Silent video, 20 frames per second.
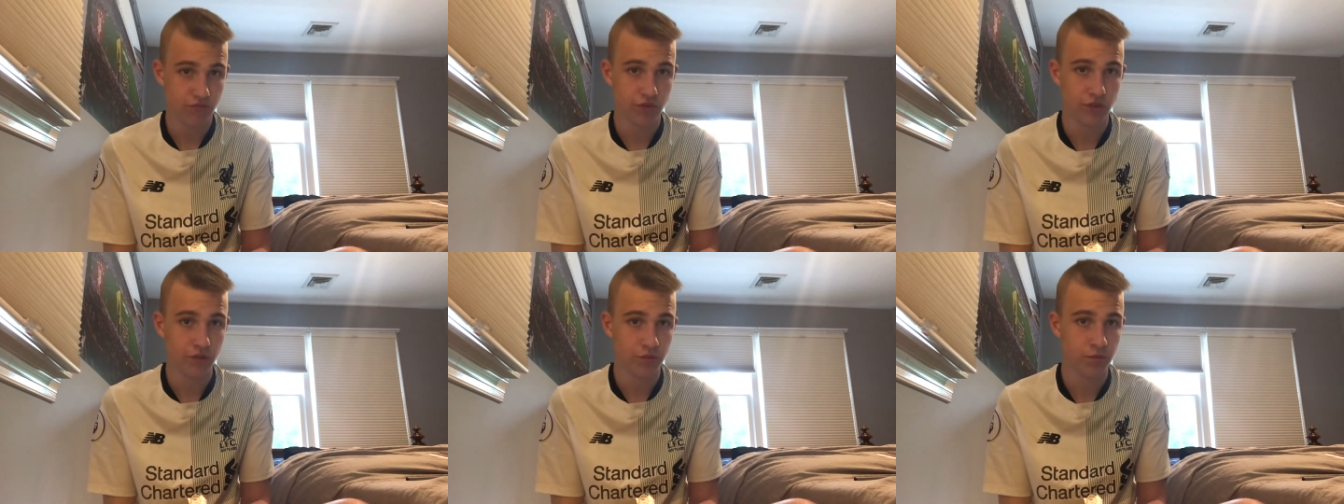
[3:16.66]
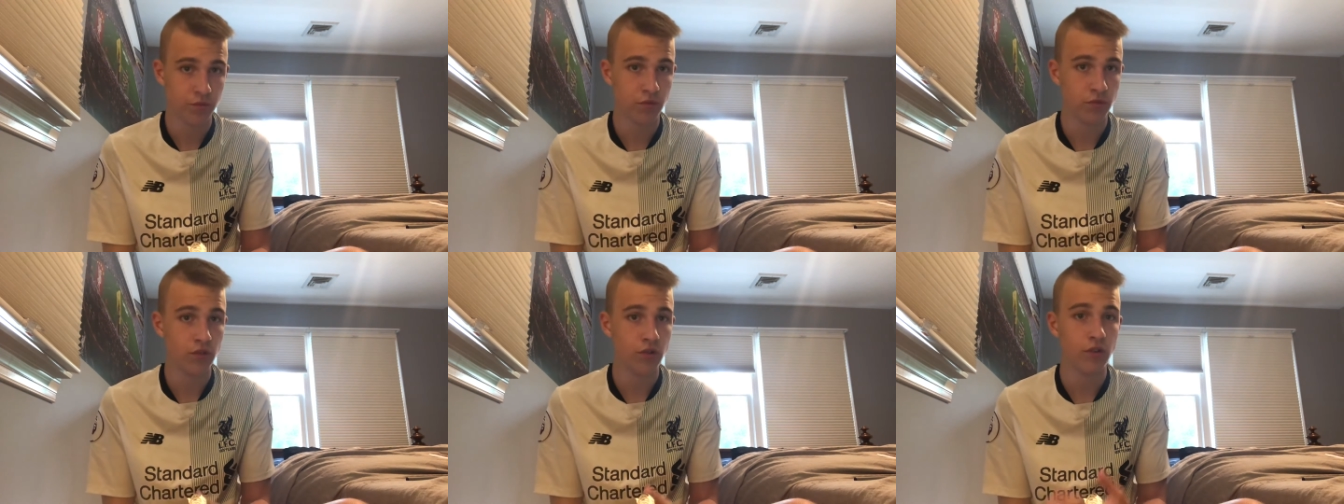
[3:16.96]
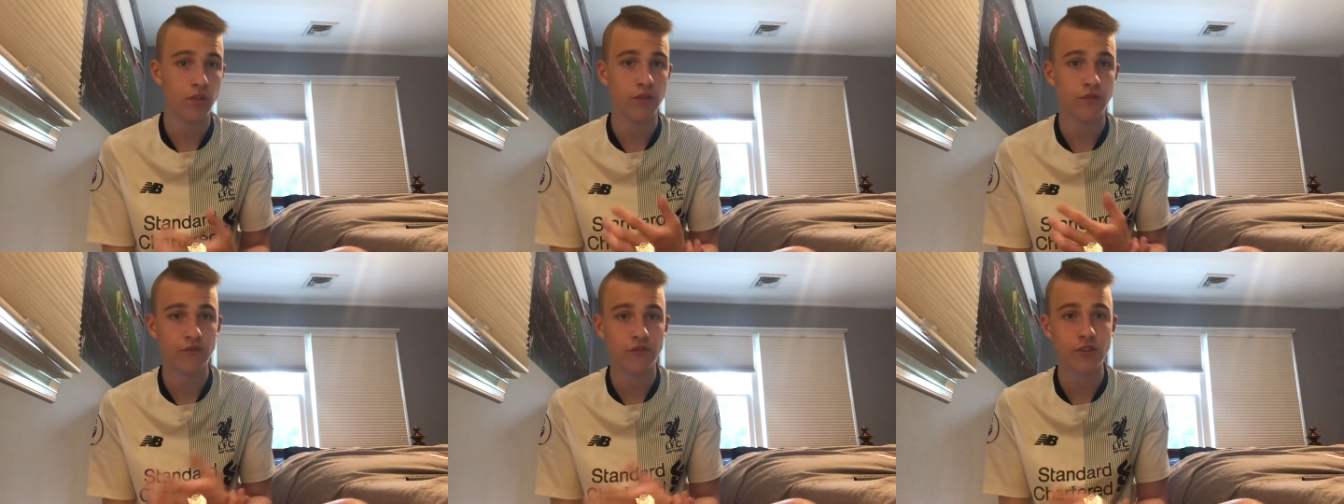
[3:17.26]

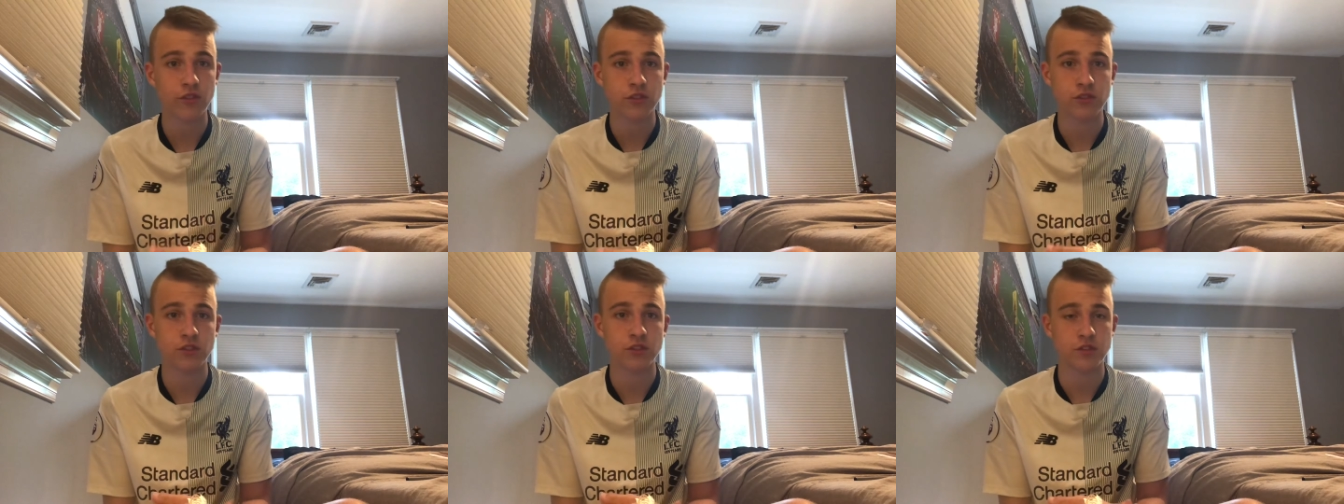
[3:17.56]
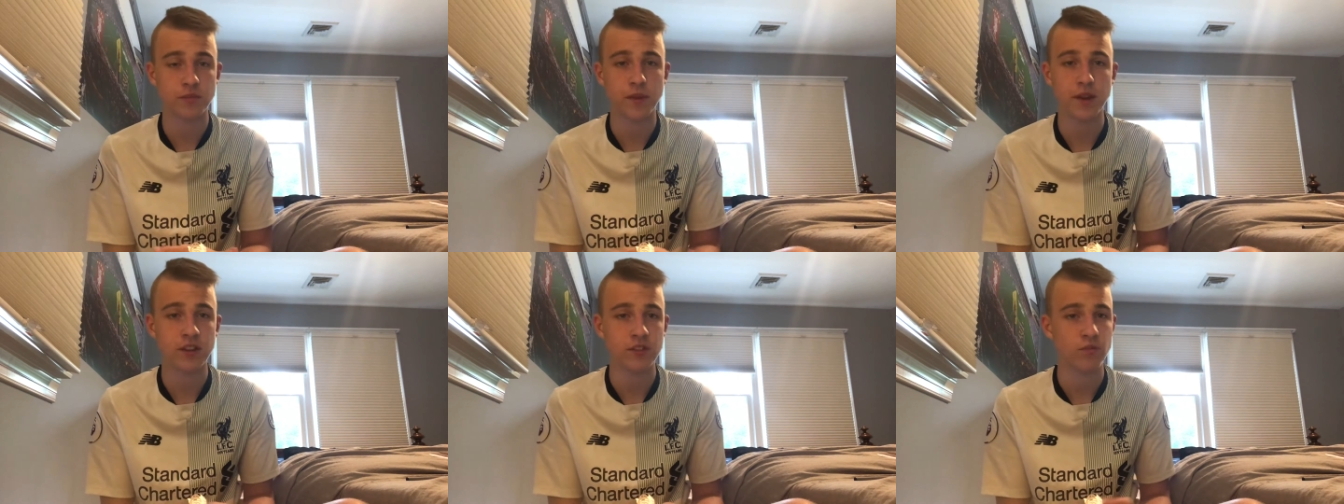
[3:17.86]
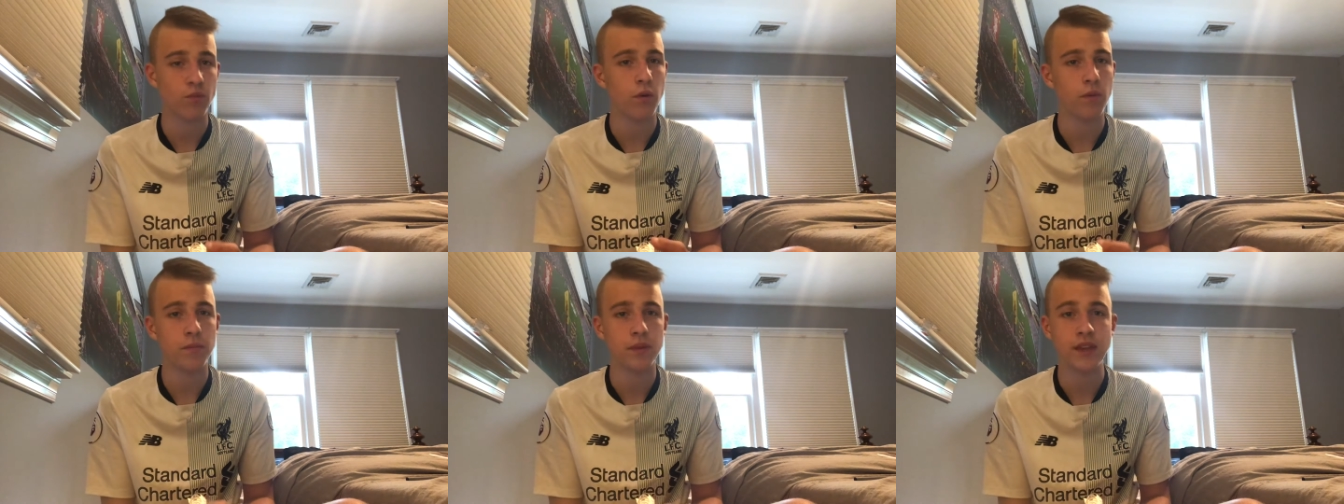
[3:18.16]
Liverpool versus Crystal
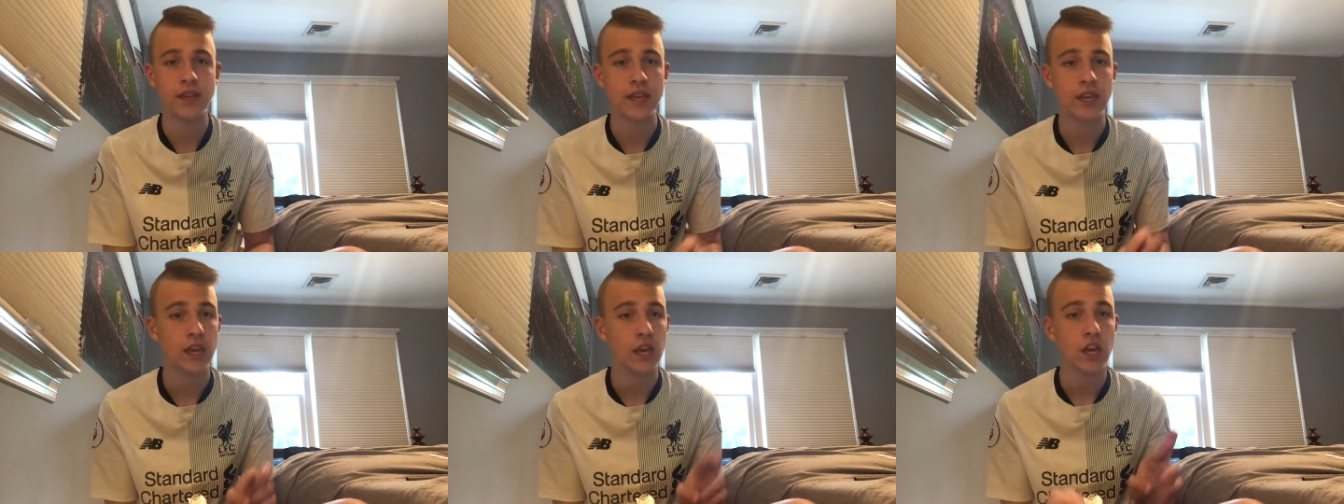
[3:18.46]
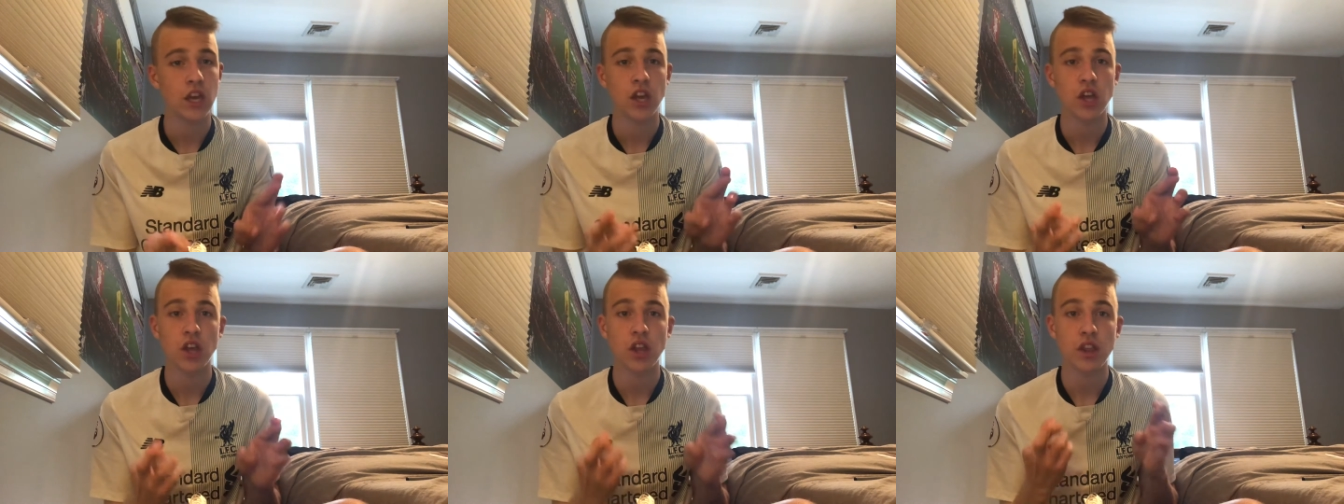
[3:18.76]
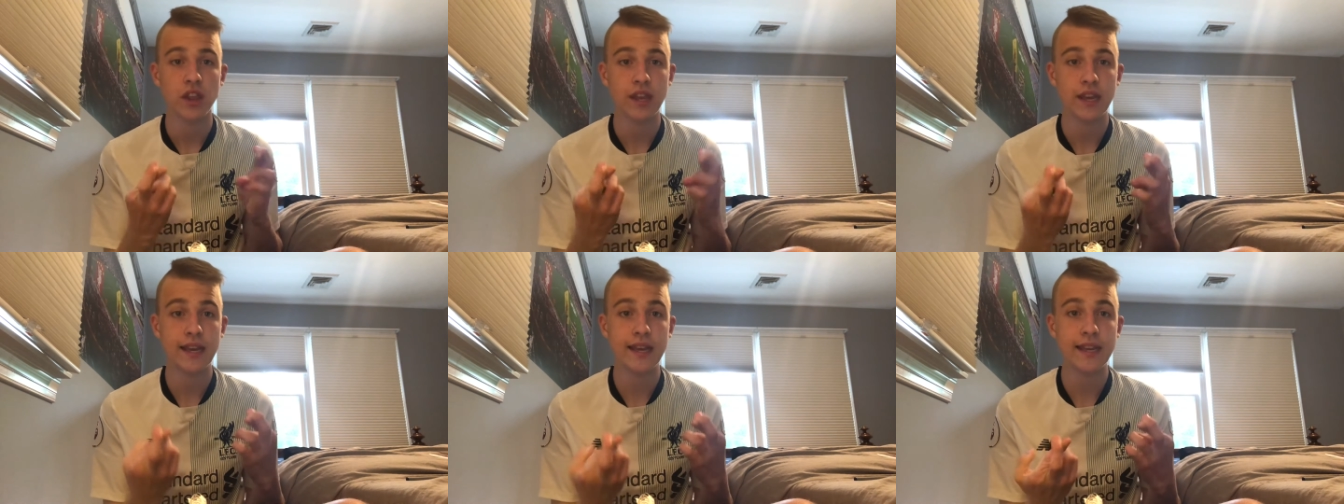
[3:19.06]
Palace won't be
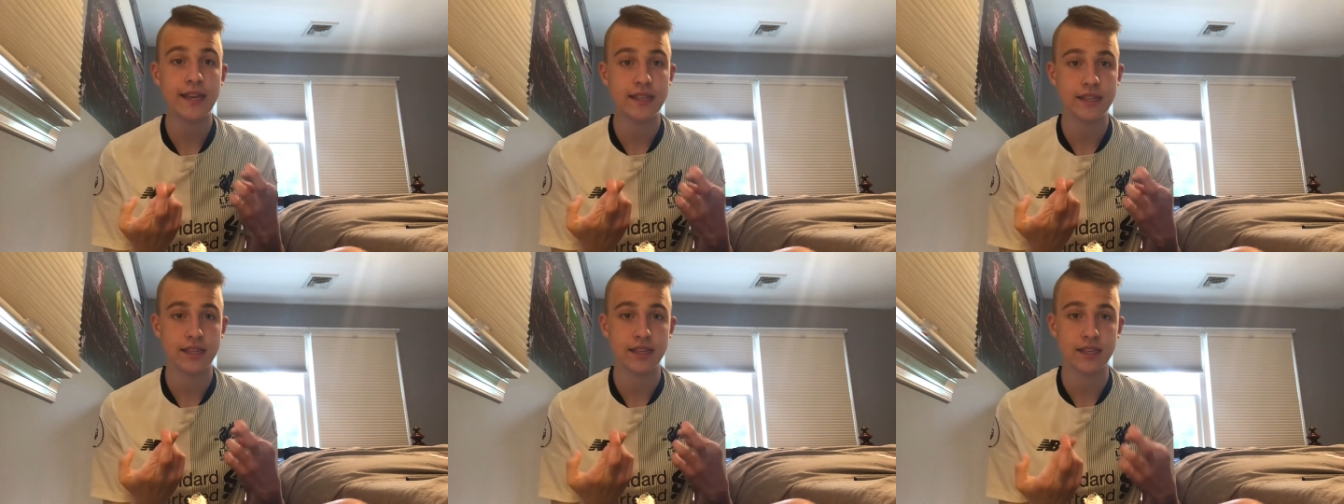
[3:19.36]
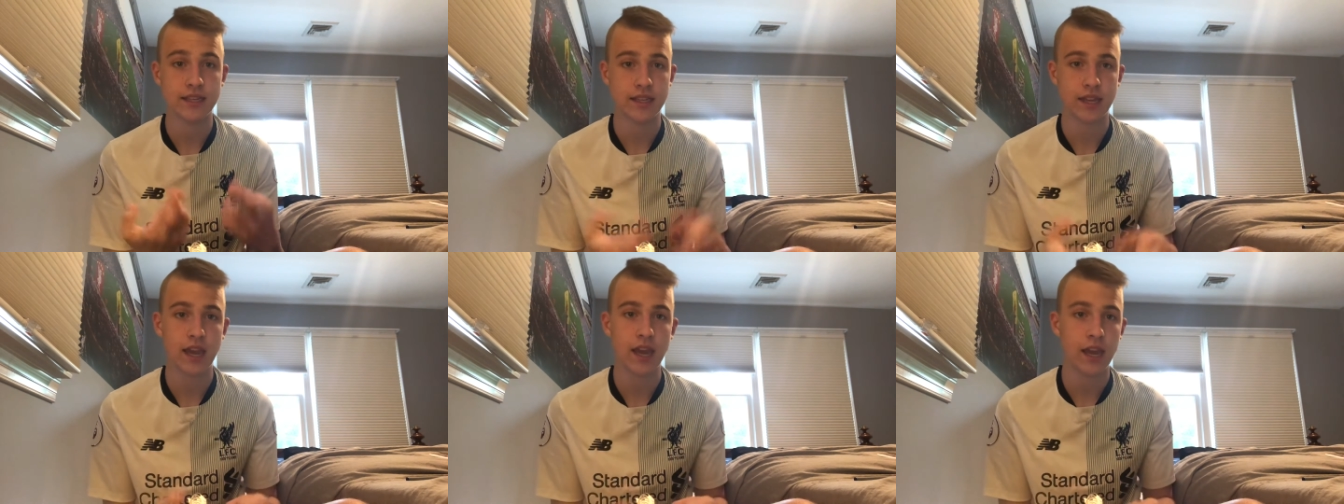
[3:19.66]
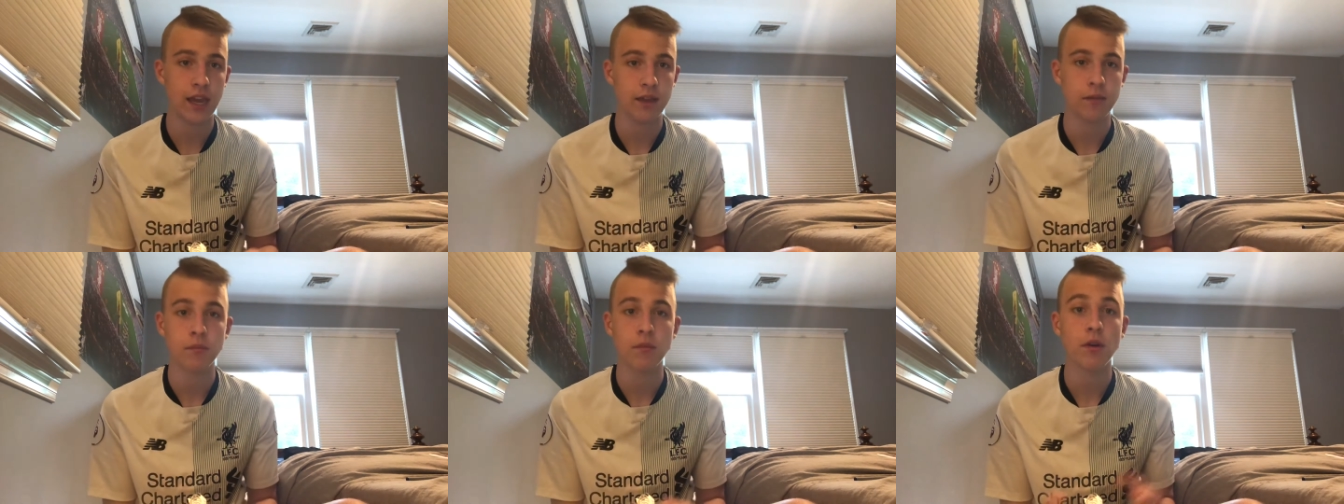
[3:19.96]
the easiest
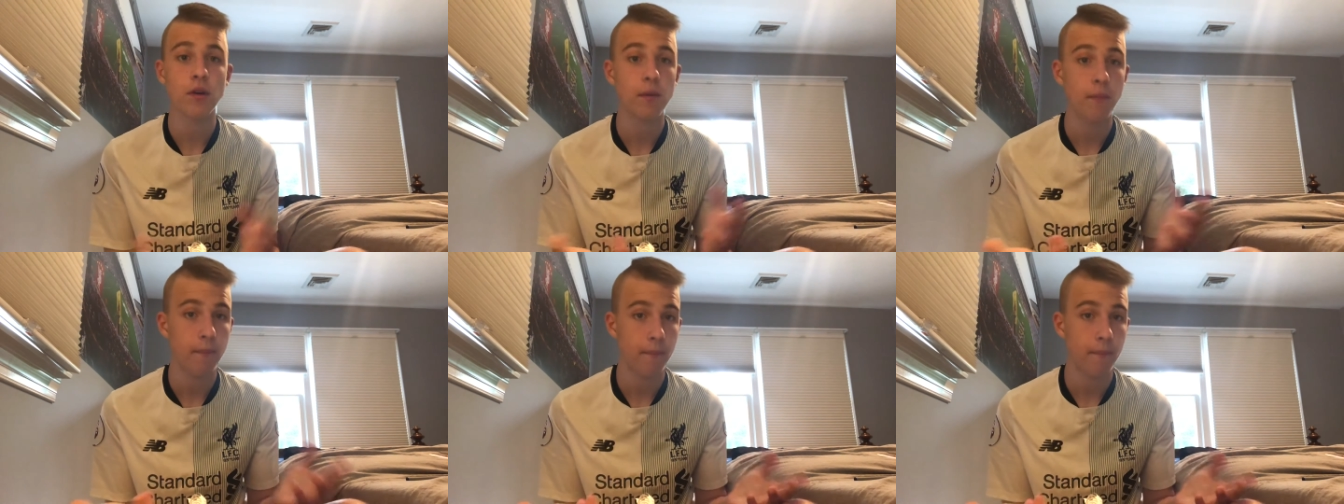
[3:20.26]
game,